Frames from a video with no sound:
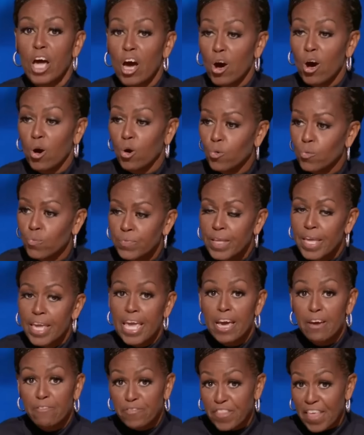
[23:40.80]
So,
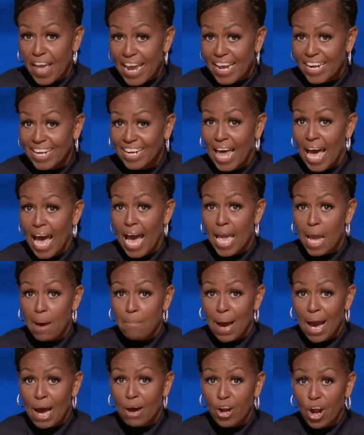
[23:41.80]
if they
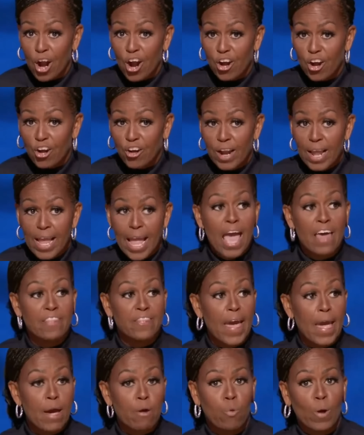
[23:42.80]
lie about her,
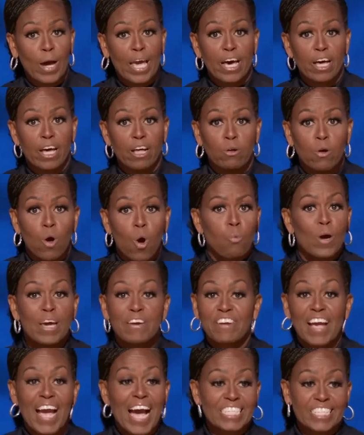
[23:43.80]
and they will,
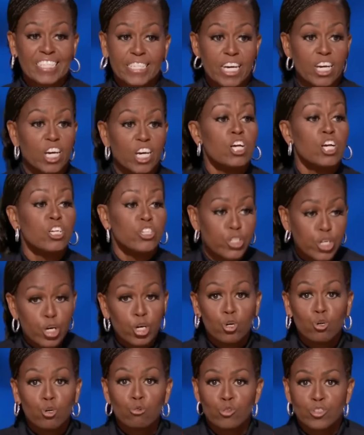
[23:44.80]
we've got to
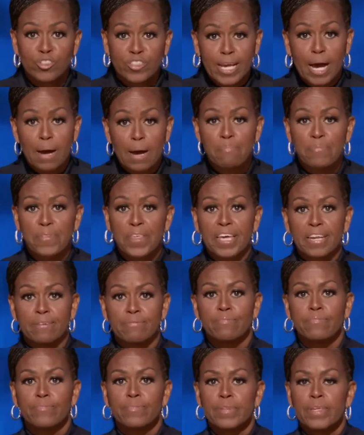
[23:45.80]
do something.
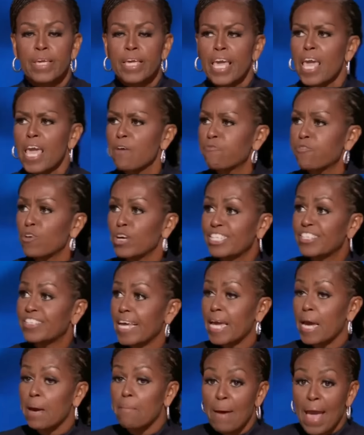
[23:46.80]
If we
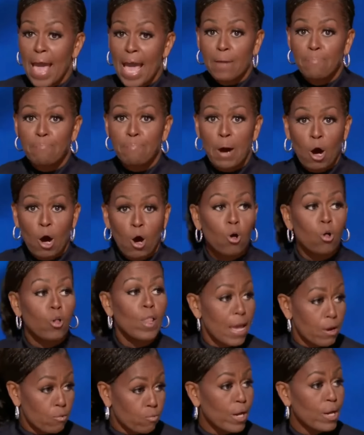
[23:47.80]
see a bad
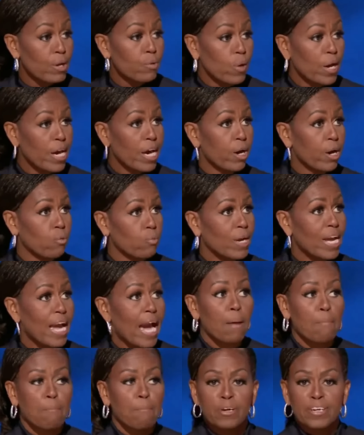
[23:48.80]
poll, and we will, we
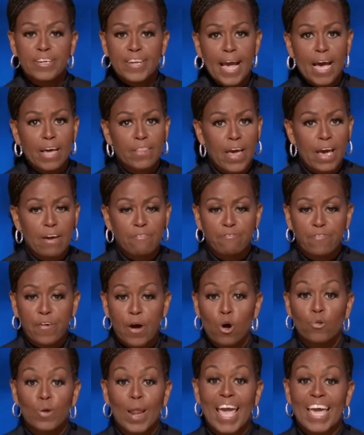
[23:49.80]
got to put down that
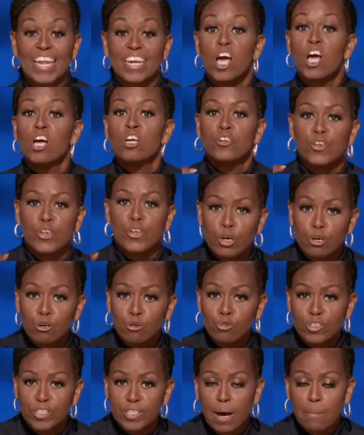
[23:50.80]
phone and
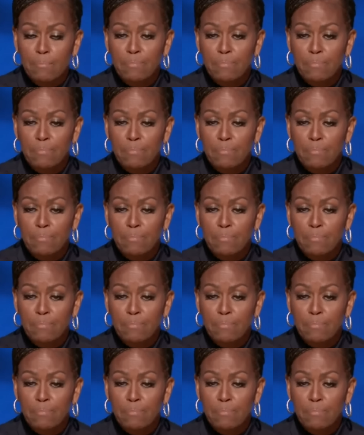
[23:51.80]
do